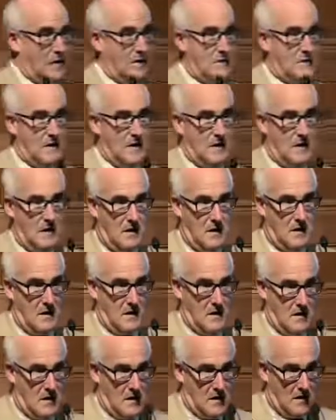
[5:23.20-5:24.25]
of the
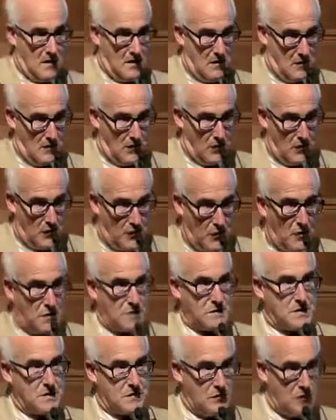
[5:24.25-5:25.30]

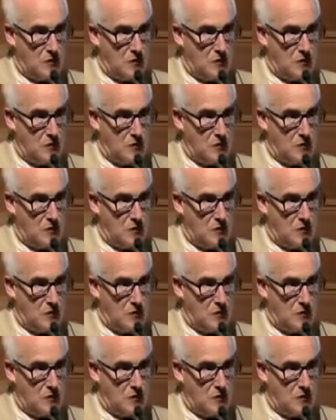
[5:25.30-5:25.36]
first and